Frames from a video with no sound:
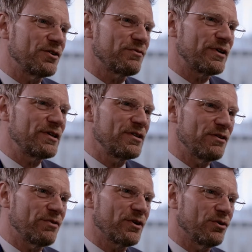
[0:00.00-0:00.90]
it's very
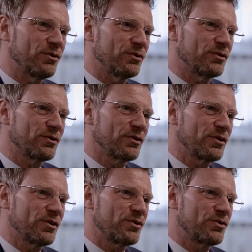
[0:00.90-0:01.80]
difficult
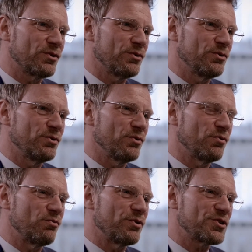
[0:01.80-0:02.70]
to
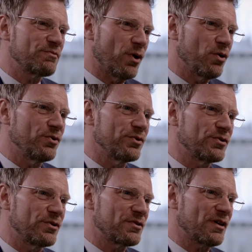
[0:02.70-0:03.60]
respond
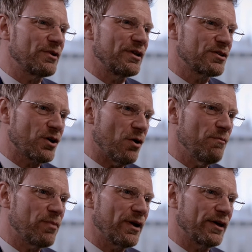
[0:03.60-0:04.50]
to some of these
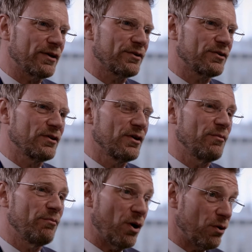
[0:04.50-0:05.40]
complex
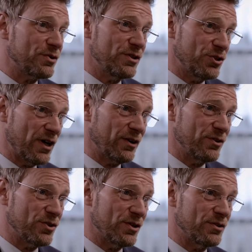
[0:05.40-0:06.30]
policy
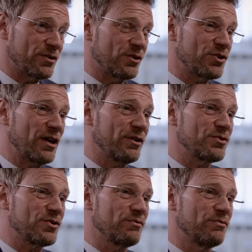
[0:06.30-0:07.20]
challenges, the
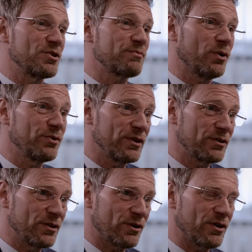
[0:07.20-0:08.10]
challenge of responding
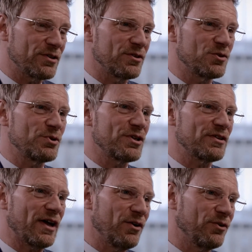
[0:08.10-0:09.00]
to the crisis, which has
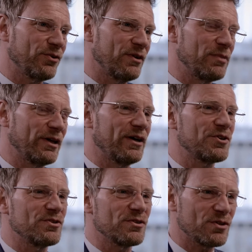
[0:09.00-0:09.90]
a health
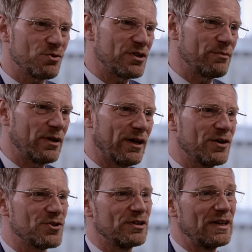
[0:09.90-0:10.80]
implication, a social
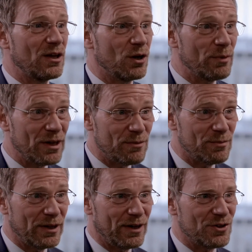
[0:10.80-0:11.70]
implication, an economic
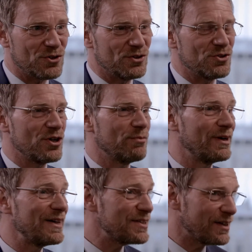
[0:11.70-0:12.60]
implication,
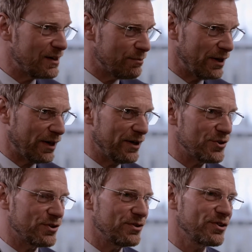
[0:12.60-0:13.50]
geopolitical
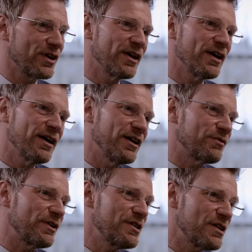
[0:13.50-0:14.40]
implications. It's
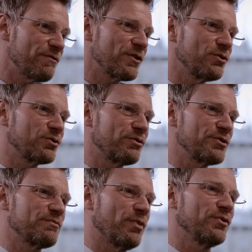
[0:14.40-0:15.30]
very difficult to
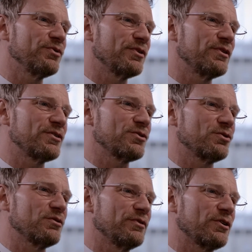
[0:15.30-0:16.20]
respond to this
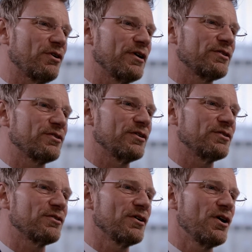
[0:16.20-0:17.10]
sort of a
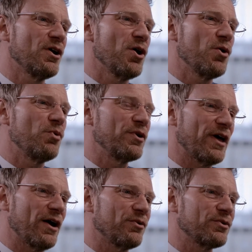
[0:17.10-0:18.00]
crisis
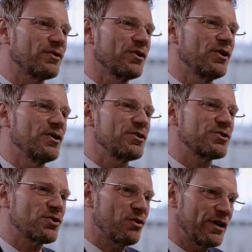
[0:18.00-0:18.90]
without
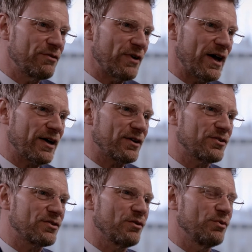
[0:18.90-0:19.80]
solid
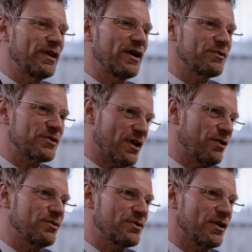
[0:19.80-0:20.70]
facts, without
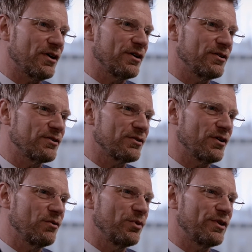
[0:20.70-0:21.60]
sound science,
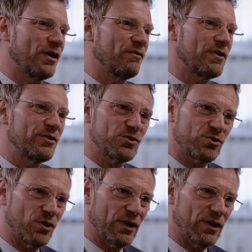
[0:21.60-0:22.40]
and without very strong